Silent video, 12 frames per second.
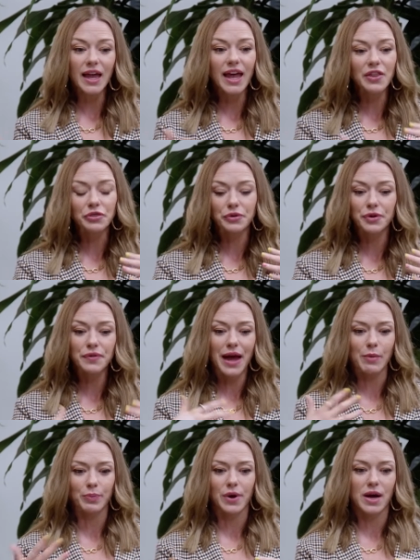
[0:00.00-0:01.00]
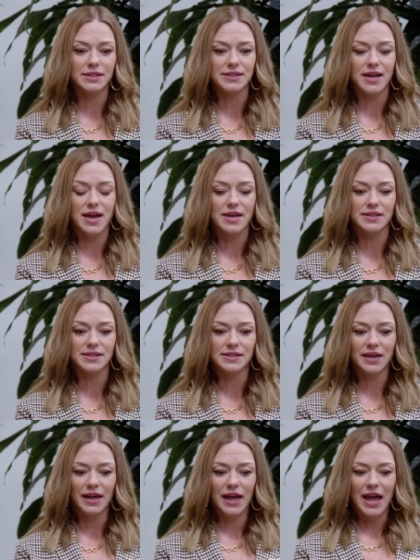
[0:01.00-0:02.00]
And through that process...
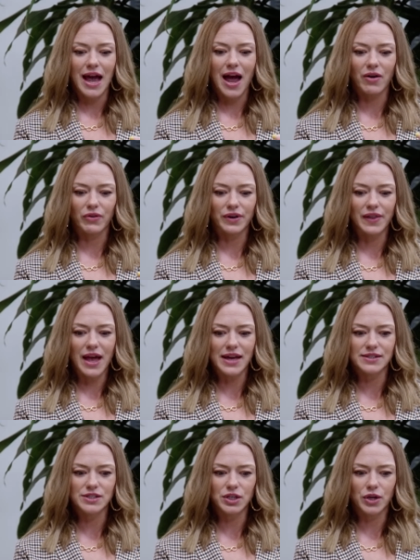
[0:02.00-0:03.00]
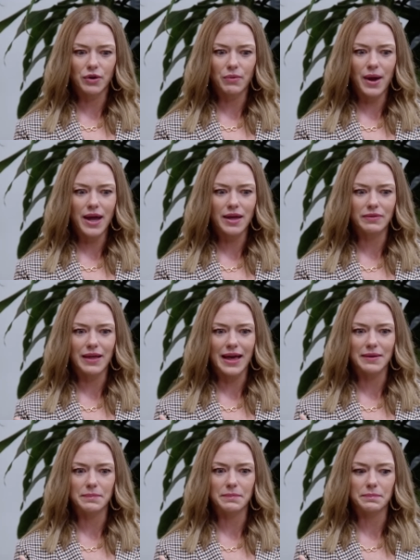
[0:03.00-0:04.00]
I realized, you know what,
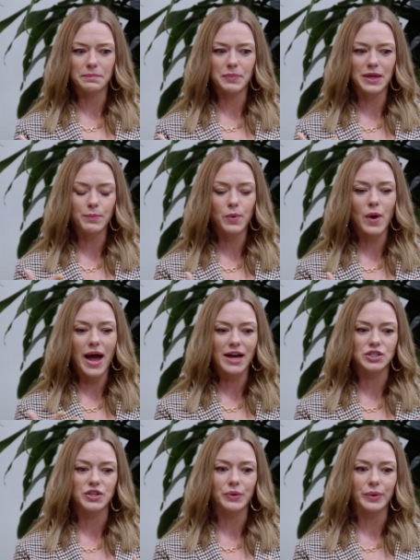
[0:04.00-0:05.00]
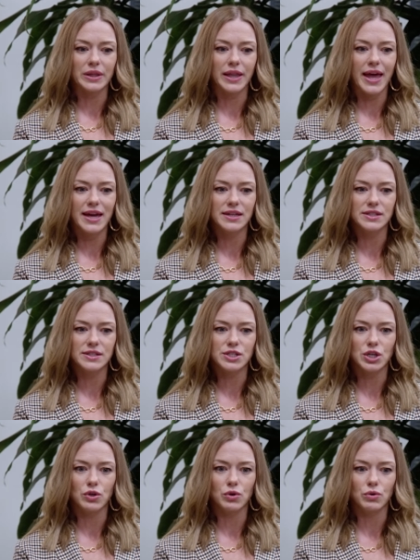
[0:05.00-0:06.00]
like people actually relate
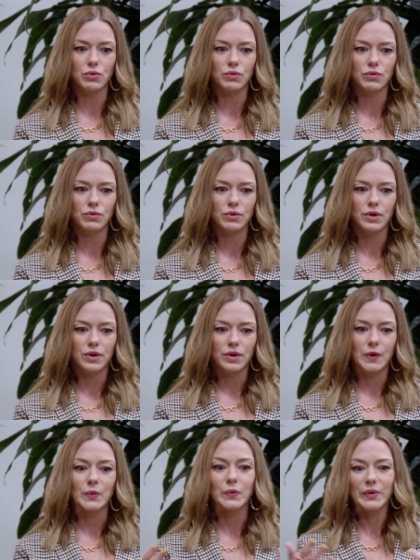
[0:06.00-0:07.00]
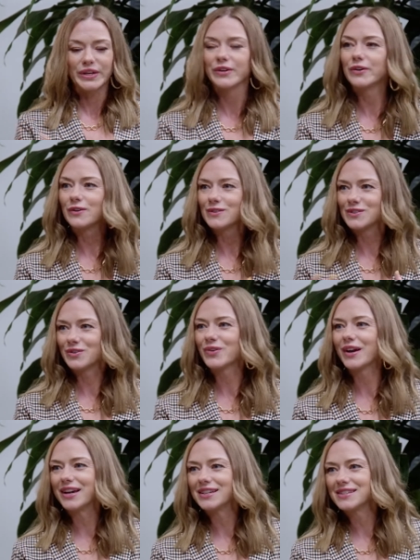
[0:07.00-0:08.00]
to real stories